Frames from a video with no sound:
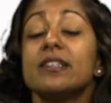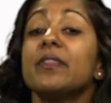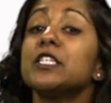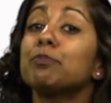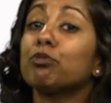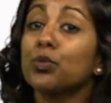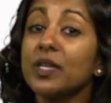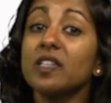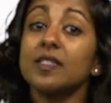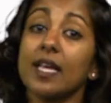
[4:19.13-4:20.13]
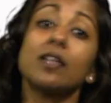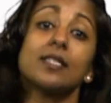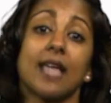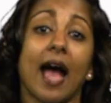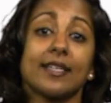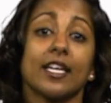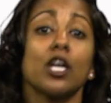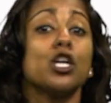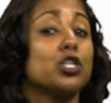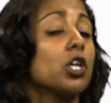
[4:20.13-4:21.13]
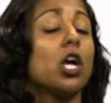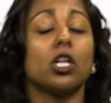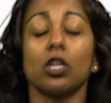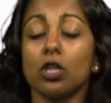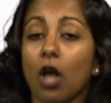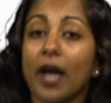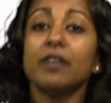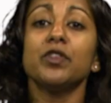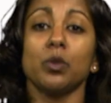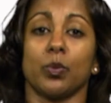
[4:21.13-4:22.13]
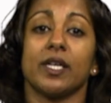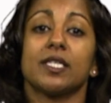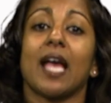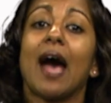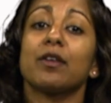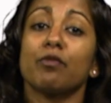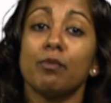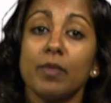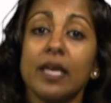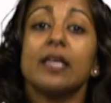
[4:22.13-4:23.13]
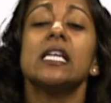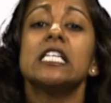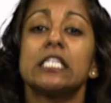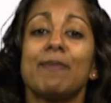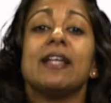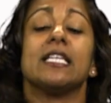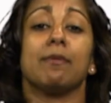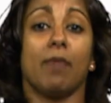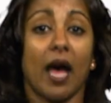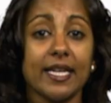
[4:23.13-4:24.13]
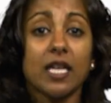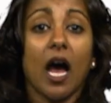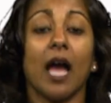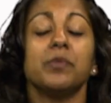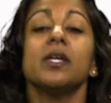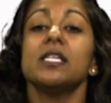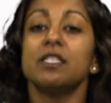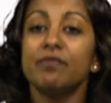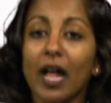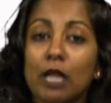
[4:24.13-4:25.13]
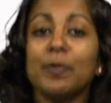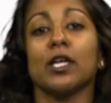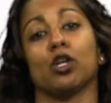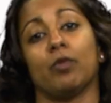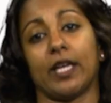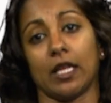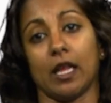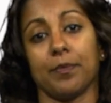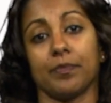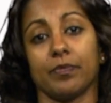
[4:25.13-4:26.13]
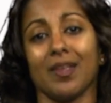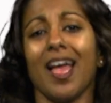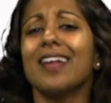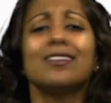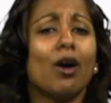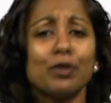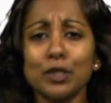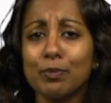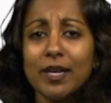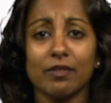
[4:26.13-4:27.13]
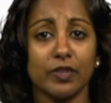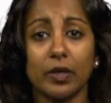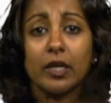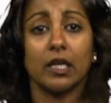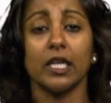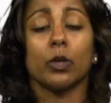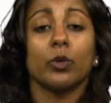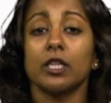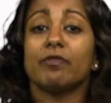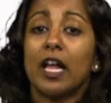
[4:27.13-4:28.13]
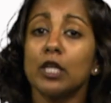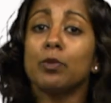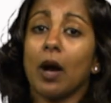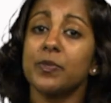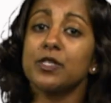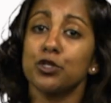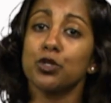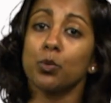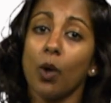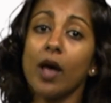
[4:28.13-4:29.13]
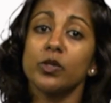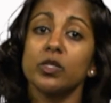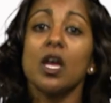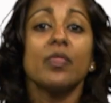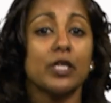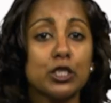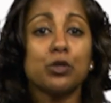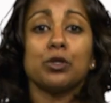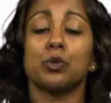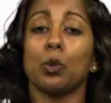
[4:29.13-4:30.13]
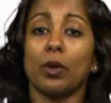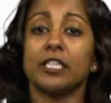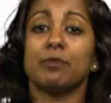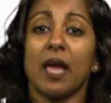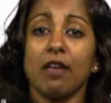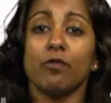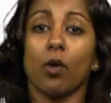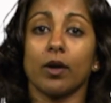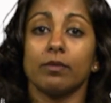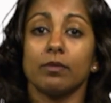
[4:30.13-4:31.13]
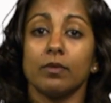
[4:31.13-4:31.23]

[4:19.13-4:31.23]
Now, this pre-sales tactic took a lot of the risk out of me spending my time developing curriculum, and it also made it very clear what the value proposition was that students were willing to pay for.